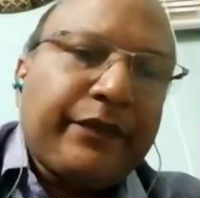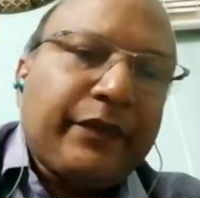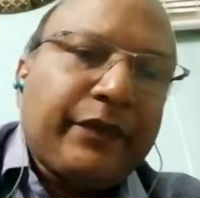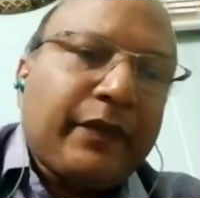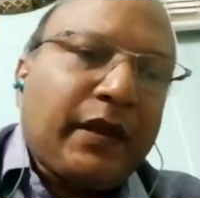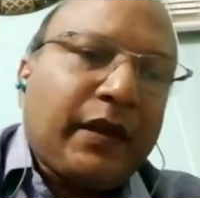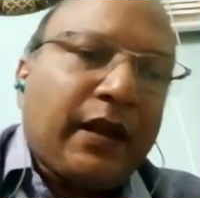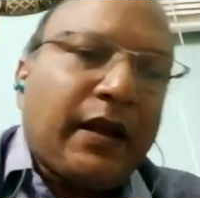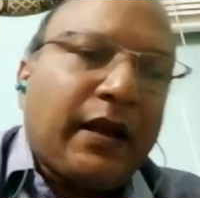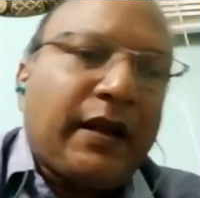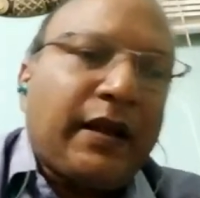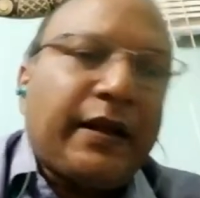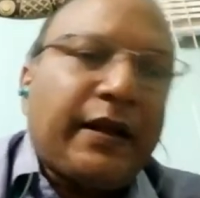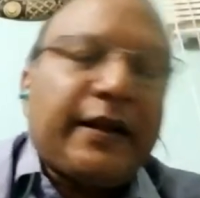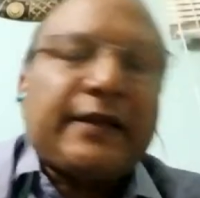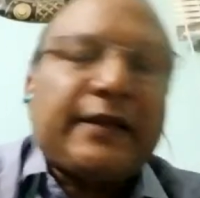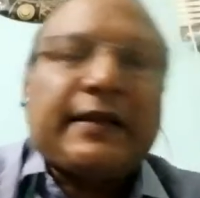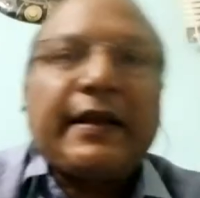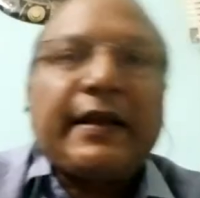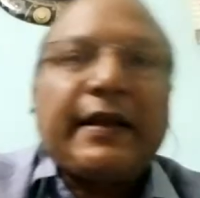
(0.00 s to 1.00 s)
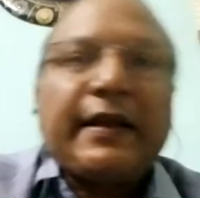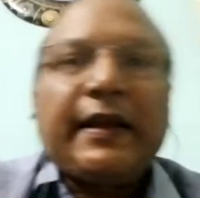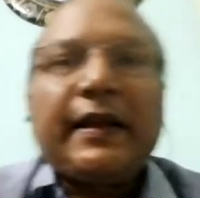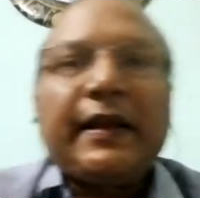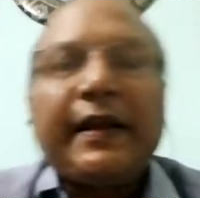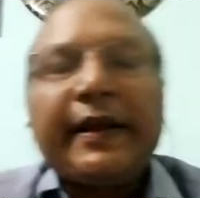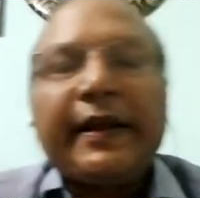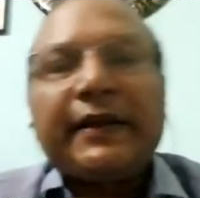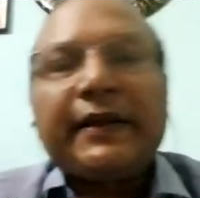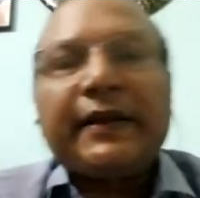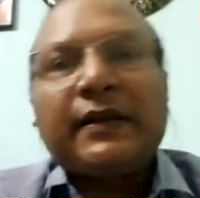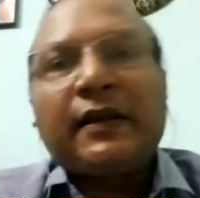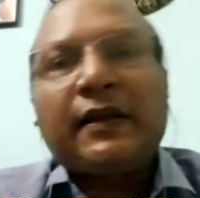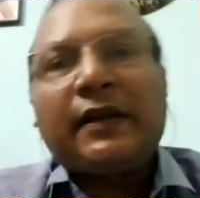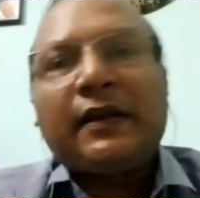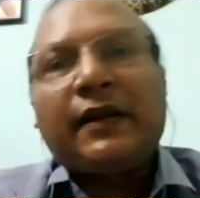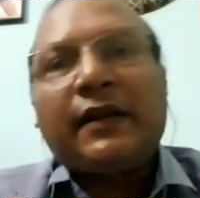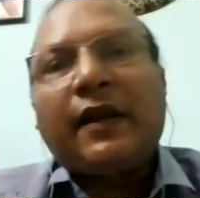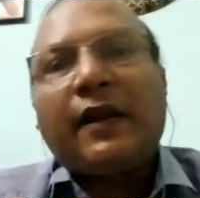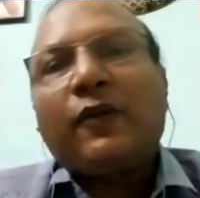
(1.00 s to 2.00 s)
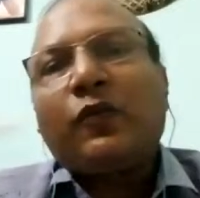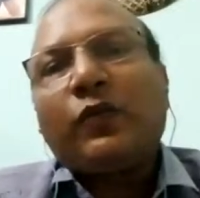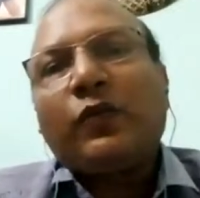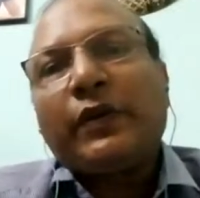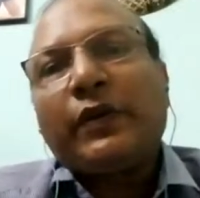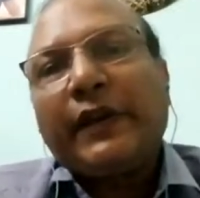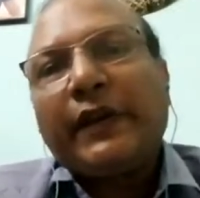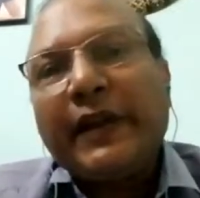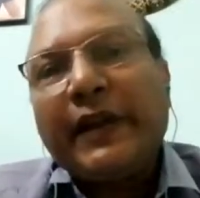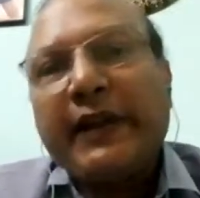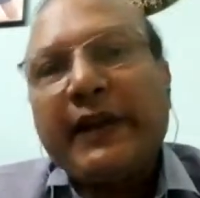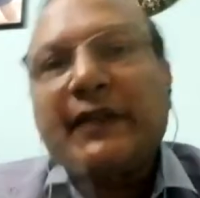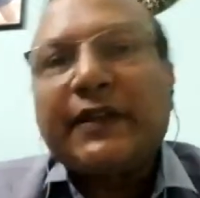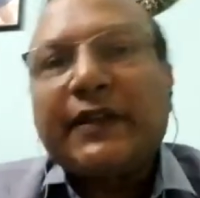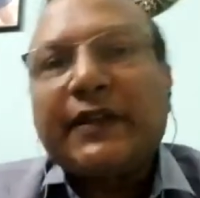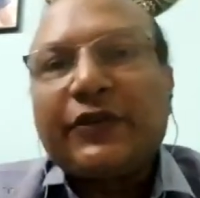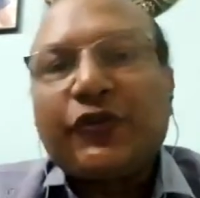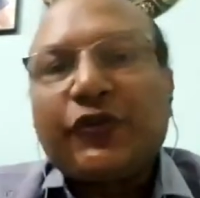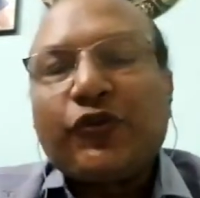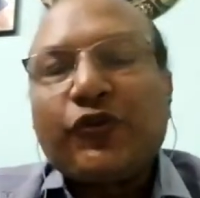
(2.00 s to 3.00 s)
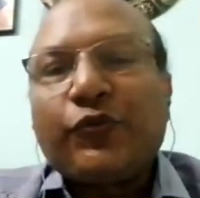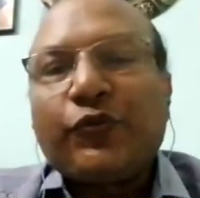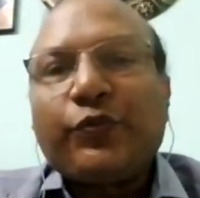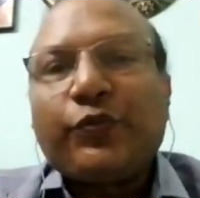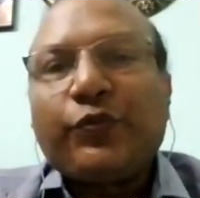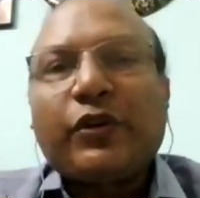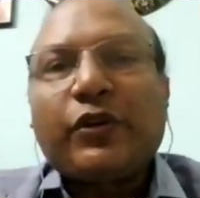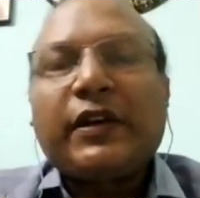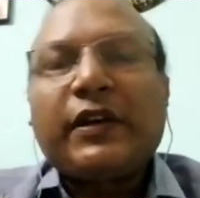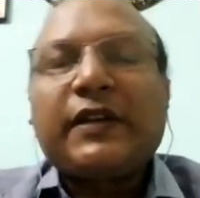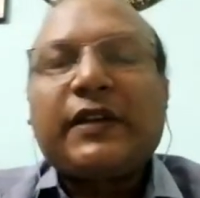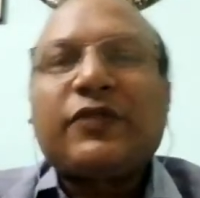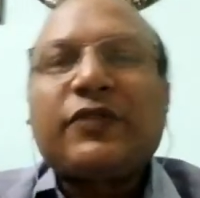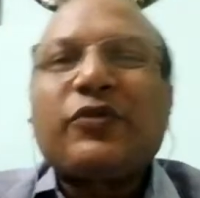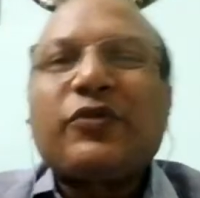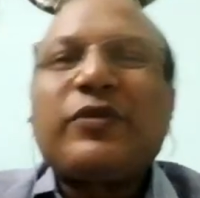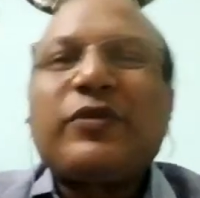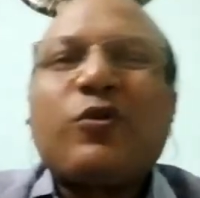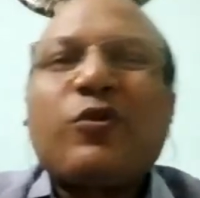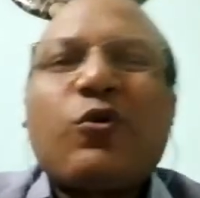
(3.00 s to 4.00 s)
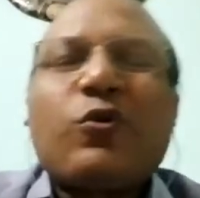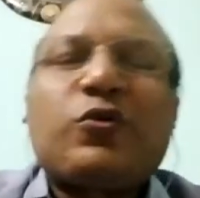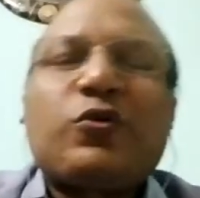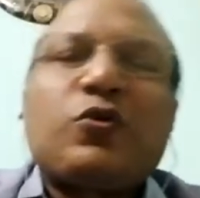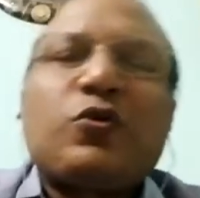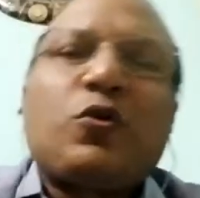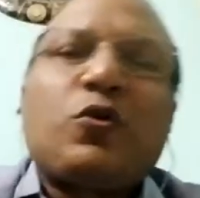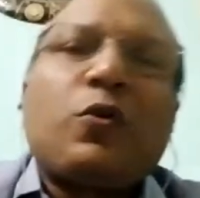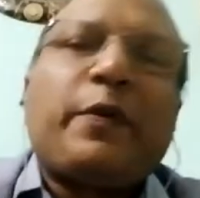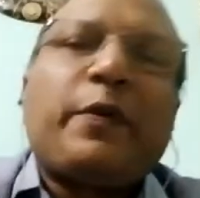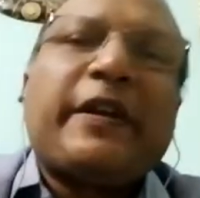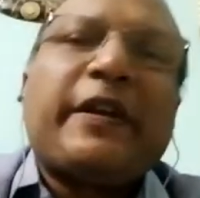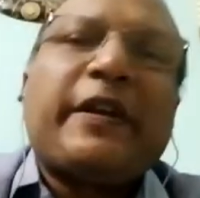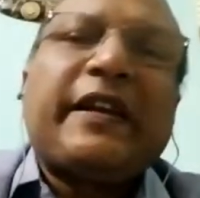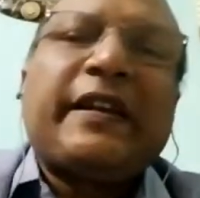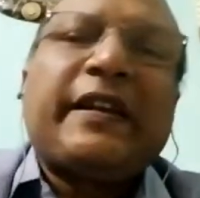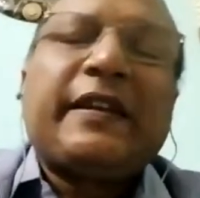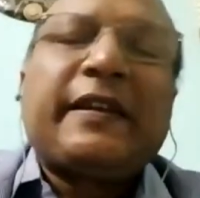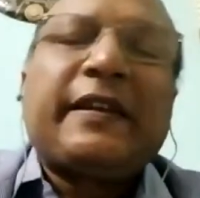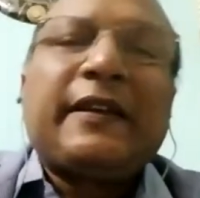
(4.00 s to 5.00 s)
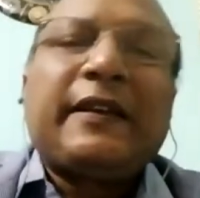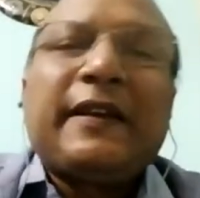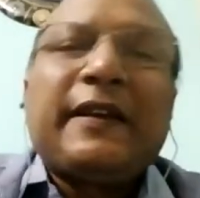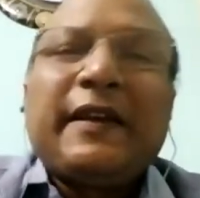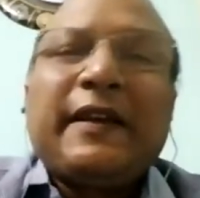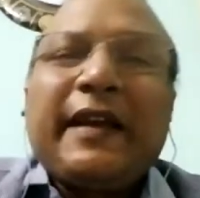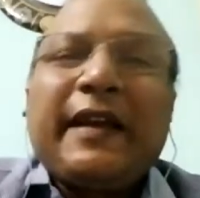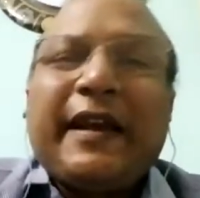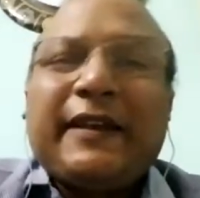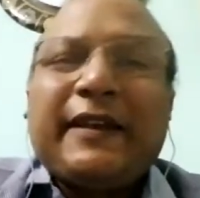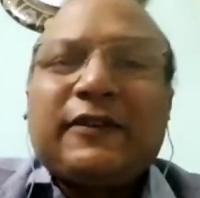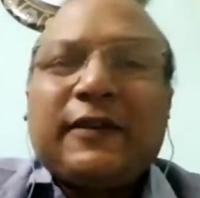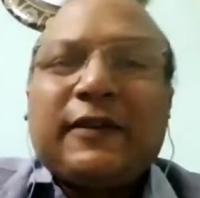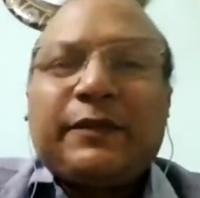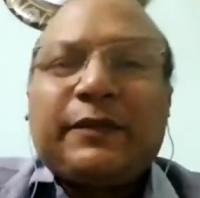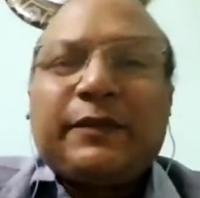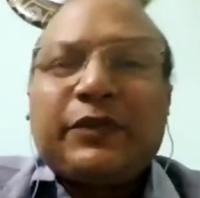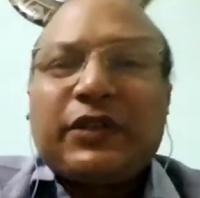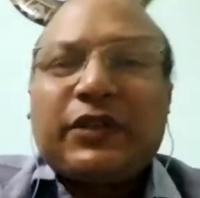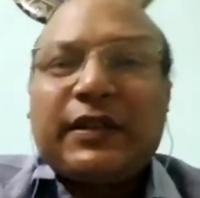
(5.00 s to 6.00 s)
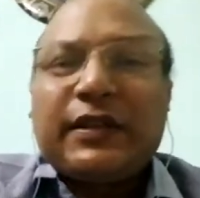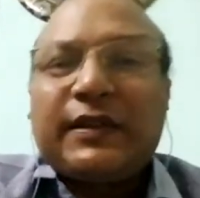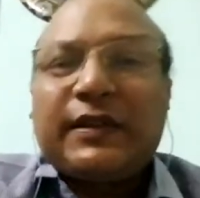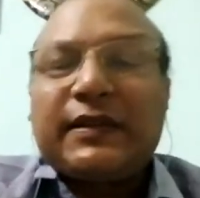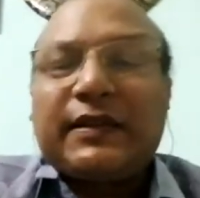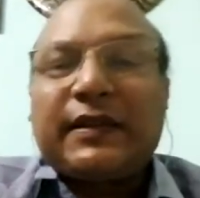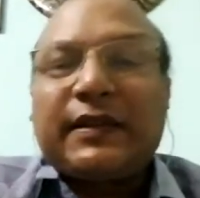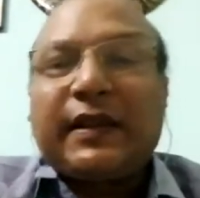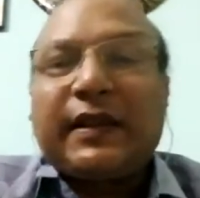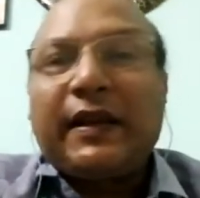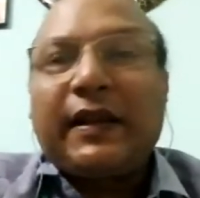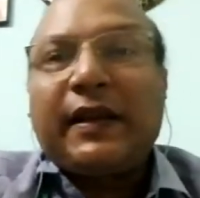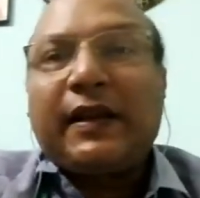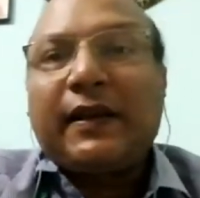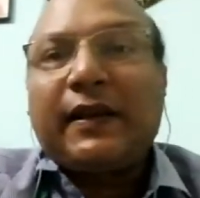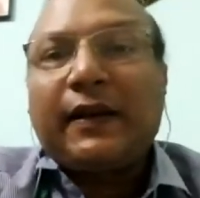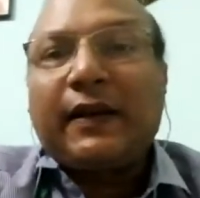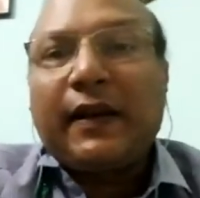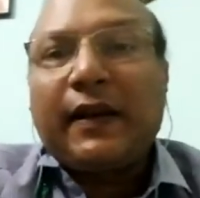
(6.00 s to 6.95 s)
let us say, now let us assume. Okay, so many assumptions here as